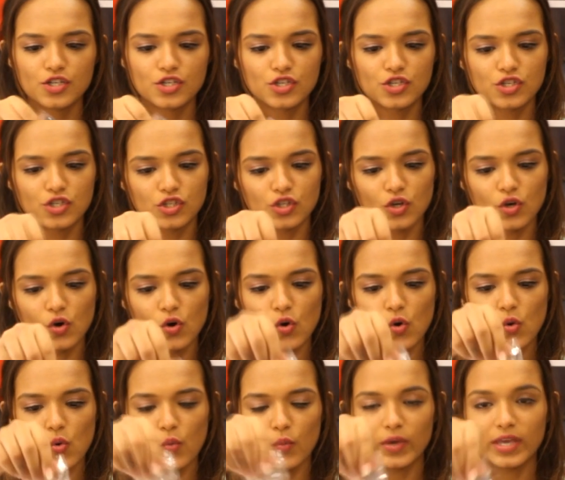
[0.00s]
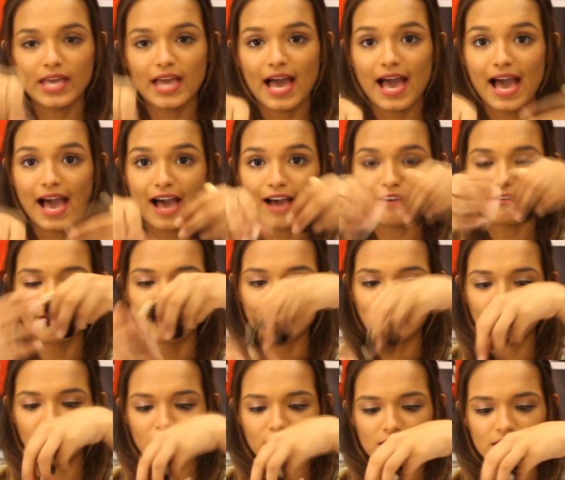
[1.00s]
So we
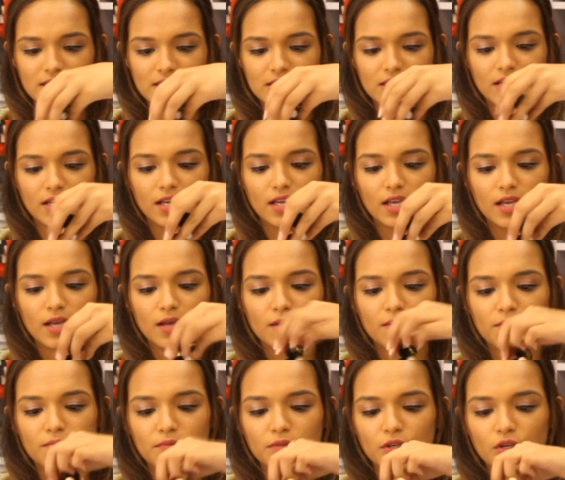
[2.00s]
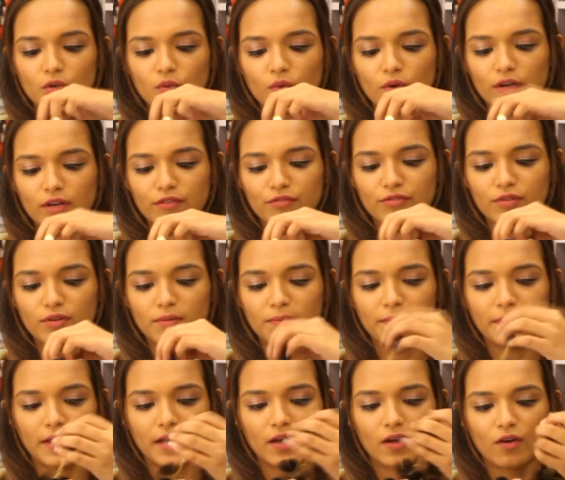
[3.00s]
have this beautiful
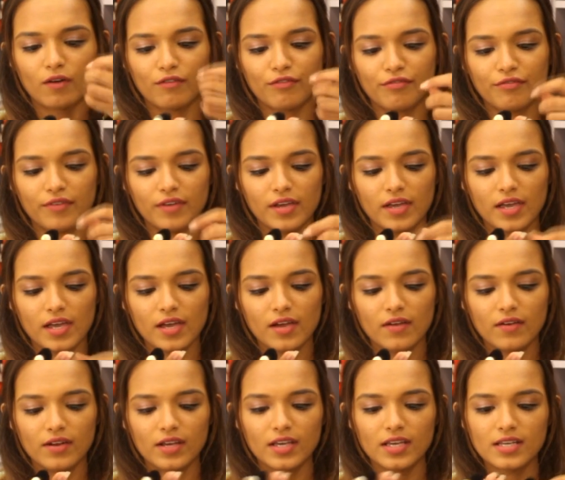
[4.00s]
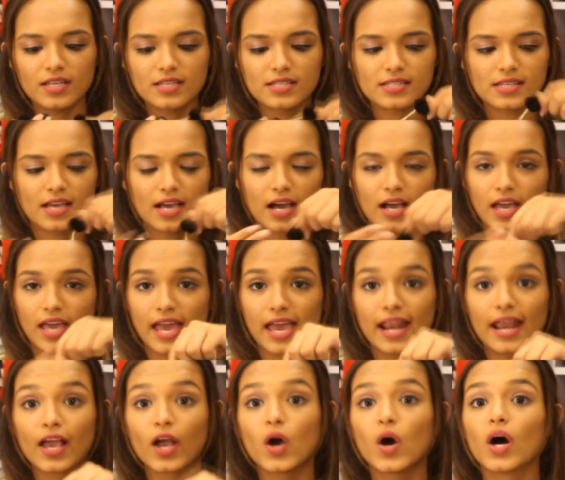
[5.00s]
pair of earrings.
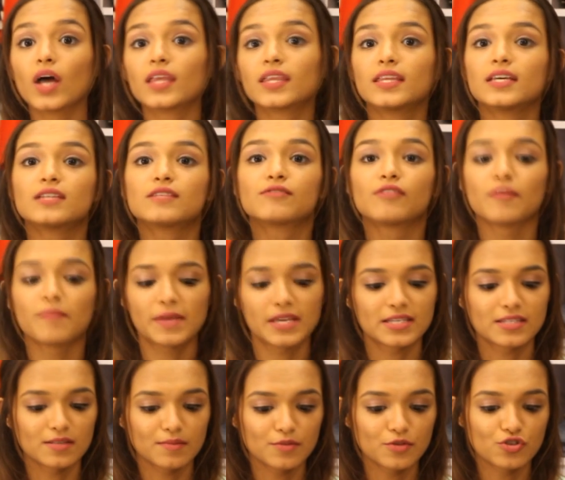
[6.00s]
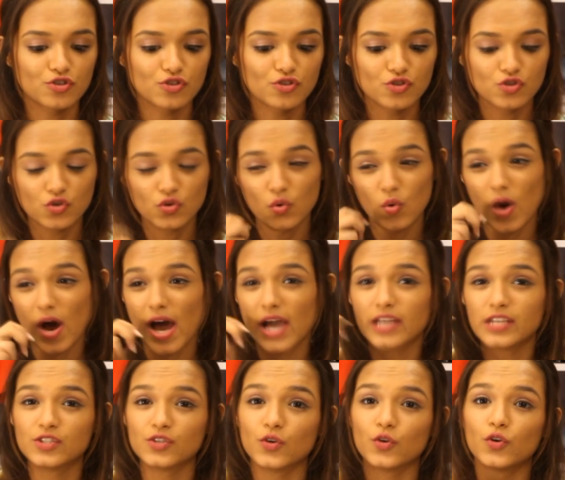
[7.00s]
Again, I got this from exhibition, so
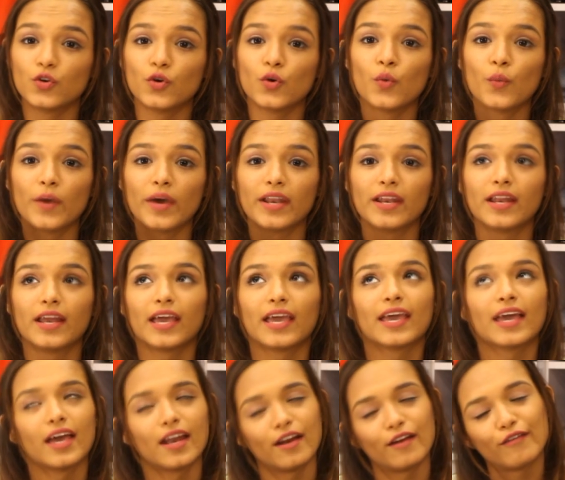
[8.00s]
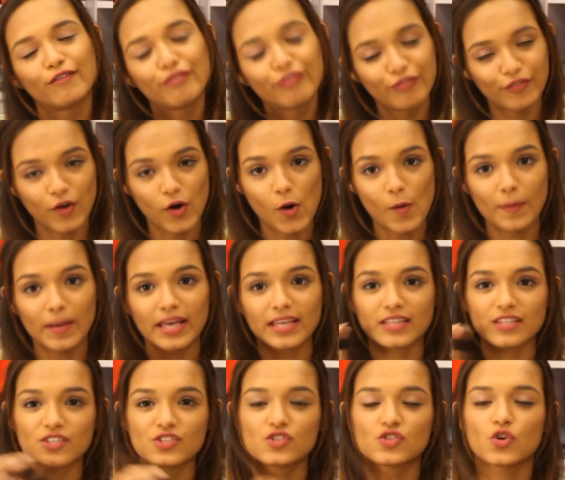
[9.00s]
I don't know where did I get it from,
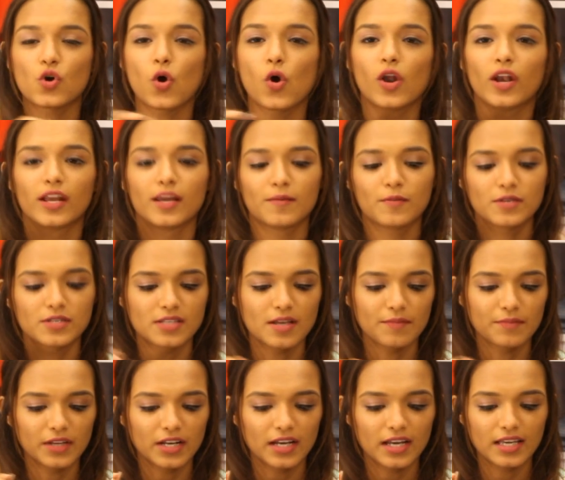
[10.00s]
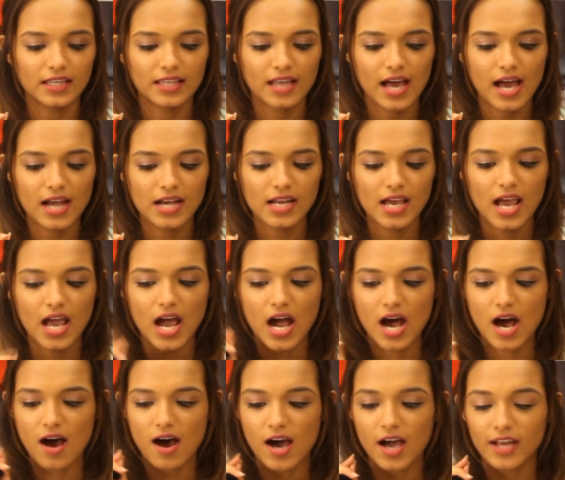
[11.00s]
like the stall name or something like that.
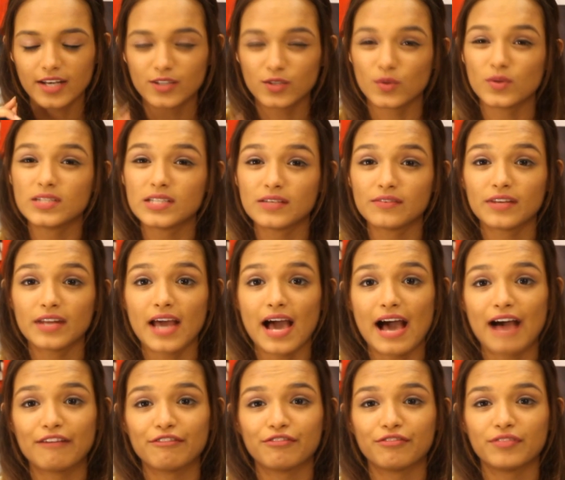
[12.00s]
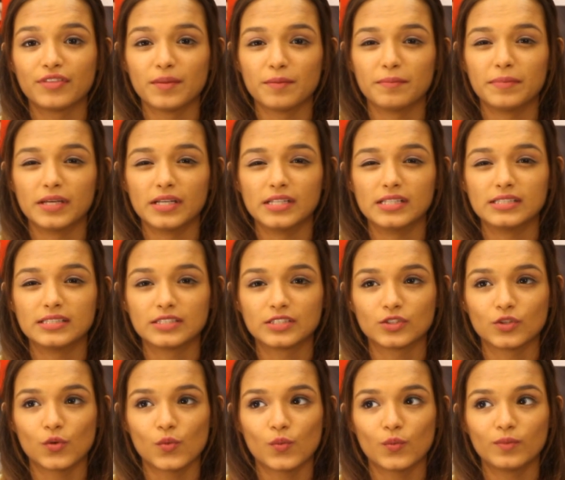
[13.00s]
I don't even have the bill,
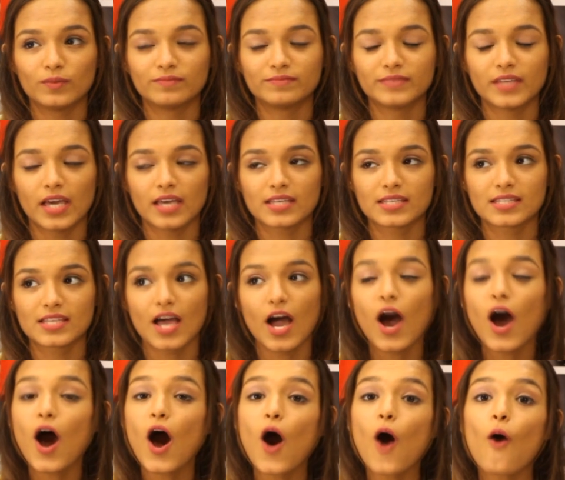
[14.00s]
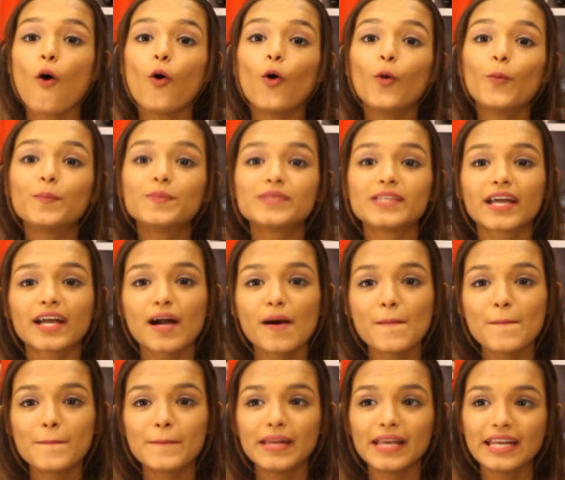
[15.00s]
so yes. Oops, I
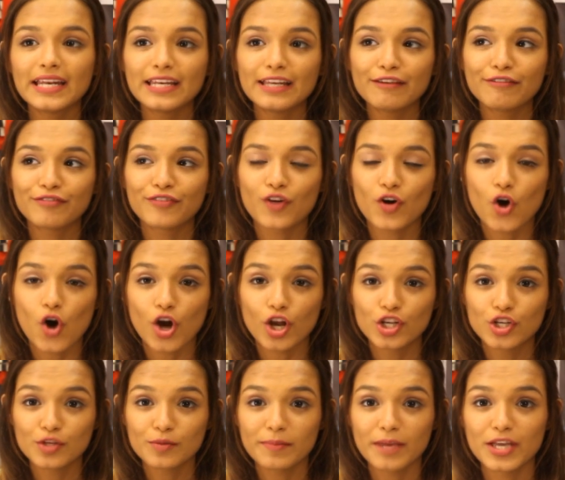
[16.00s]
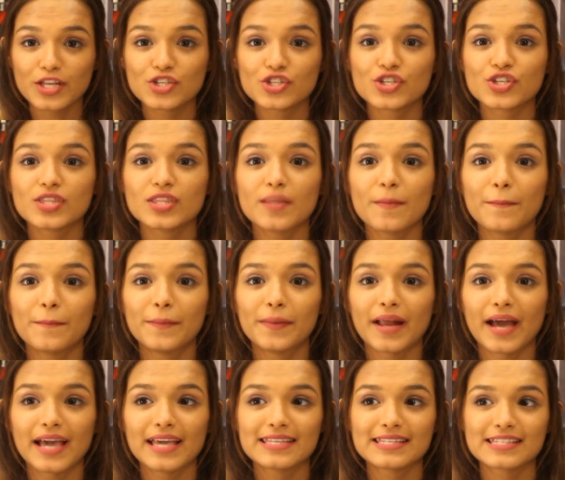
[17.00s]
completely forgot to mention the
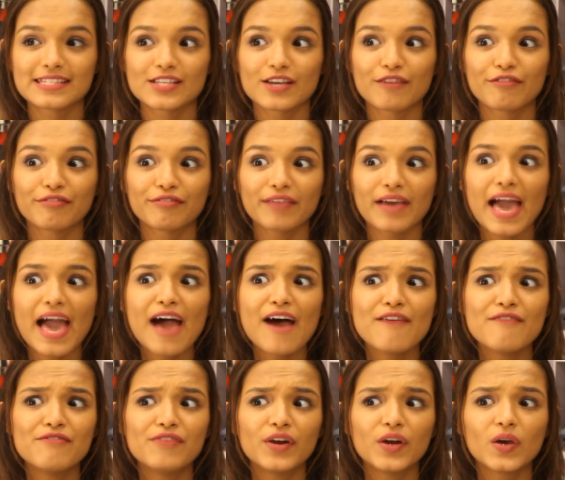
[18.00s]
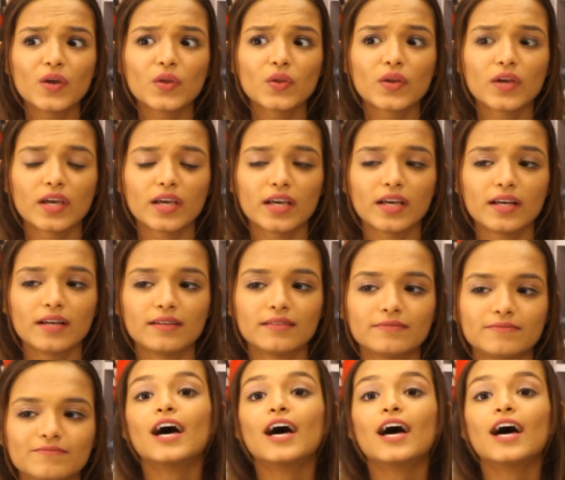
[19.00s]
prices of everything.